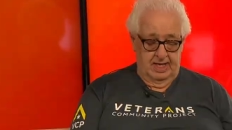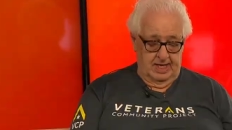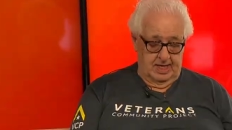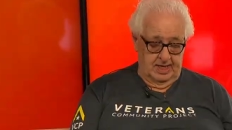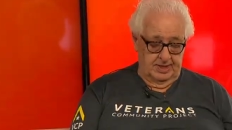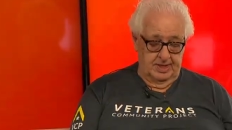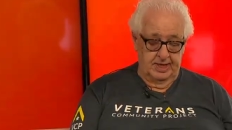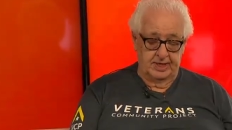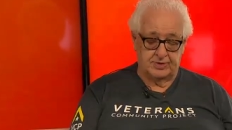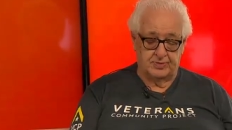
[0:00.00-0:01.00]
on
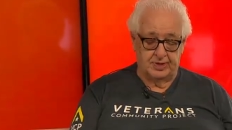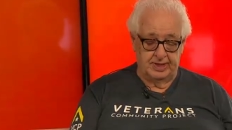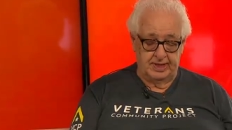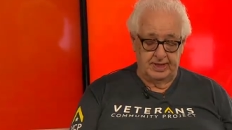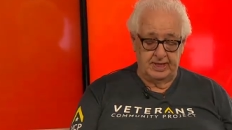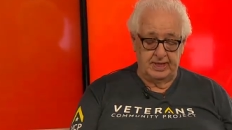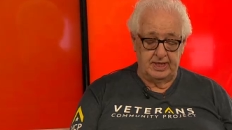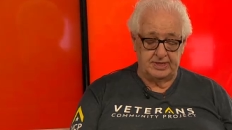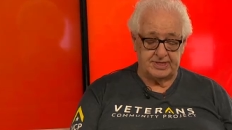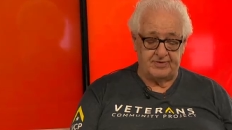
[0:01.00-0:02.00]
the
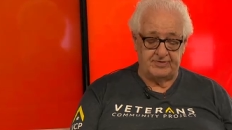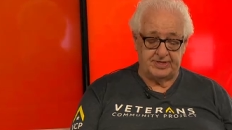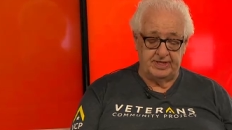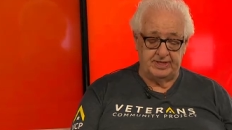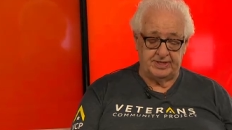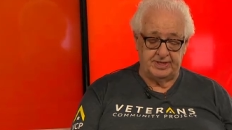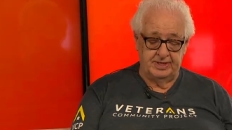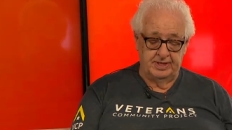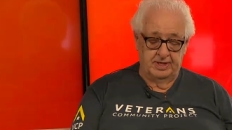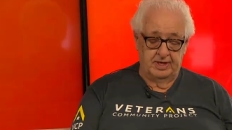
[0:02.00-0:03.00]
27th
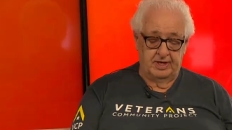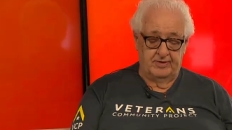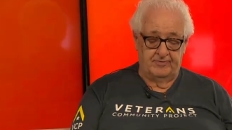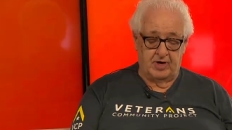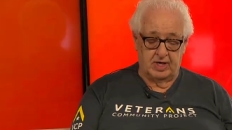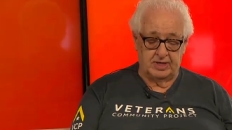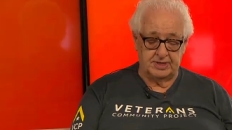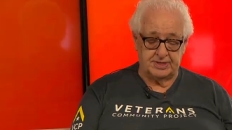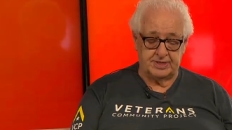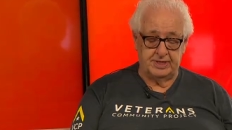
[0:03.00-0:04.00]
of
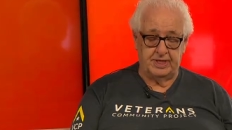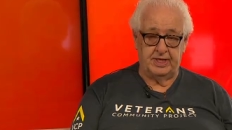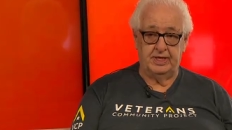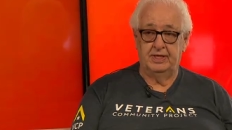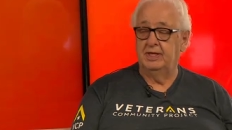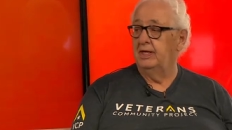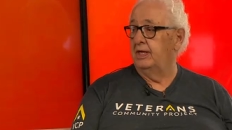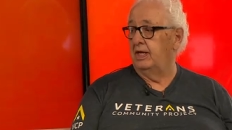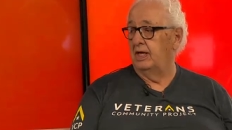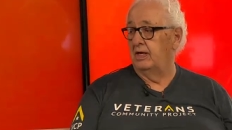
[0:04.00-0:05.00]
August,
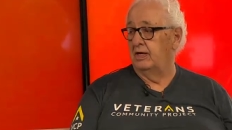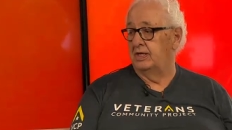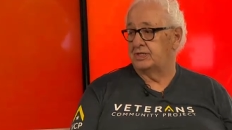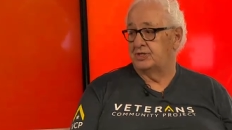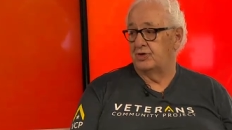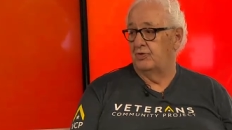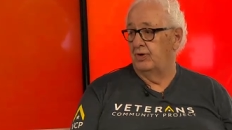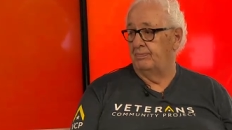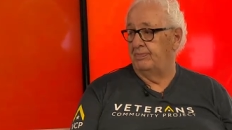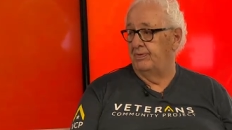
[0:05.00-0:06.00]
and just
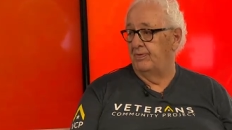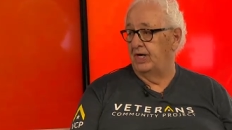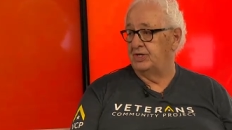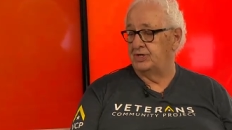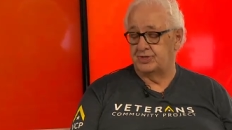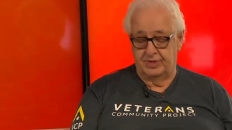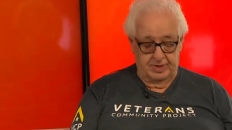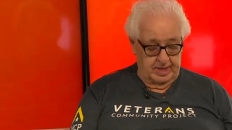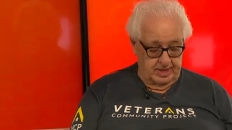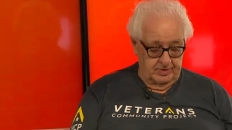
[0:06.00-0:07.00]
show up and
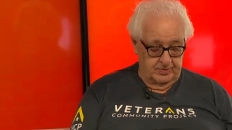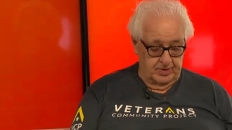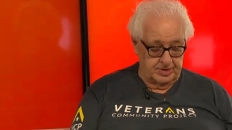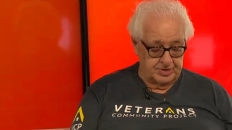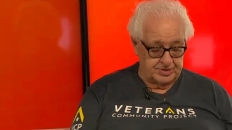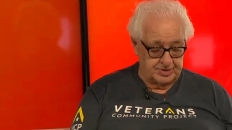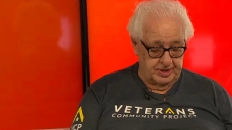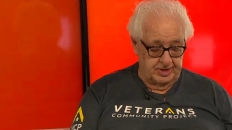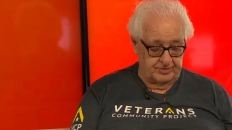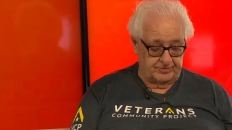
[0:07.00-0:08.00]
register. Up. Uh,
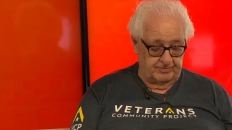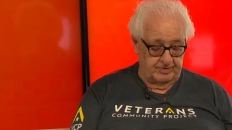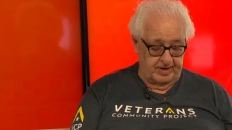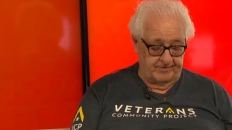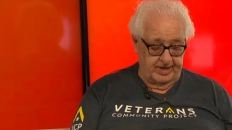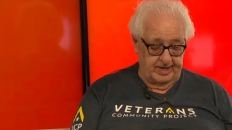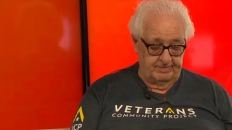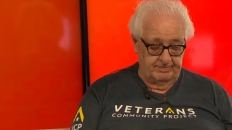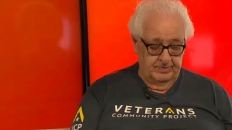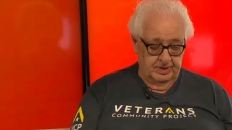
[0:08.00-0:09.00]
registering is from 11 a.m